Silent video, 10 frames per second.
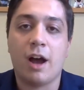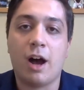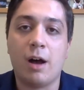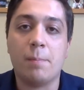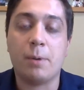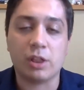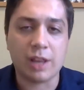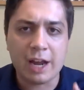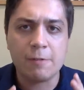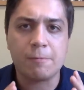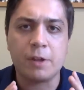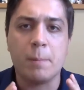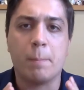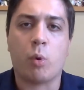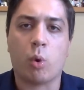but a lot of
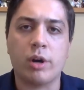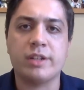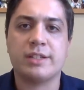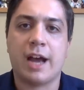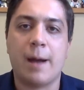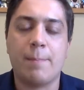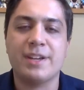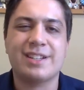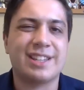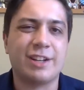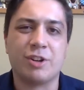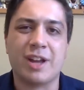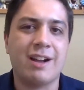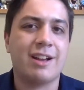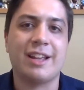important topics that you're
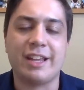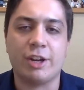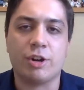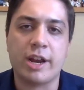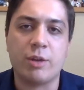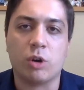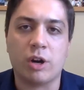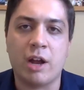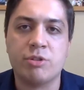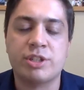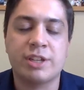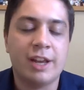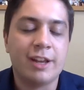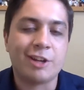not going to hear anywhere else.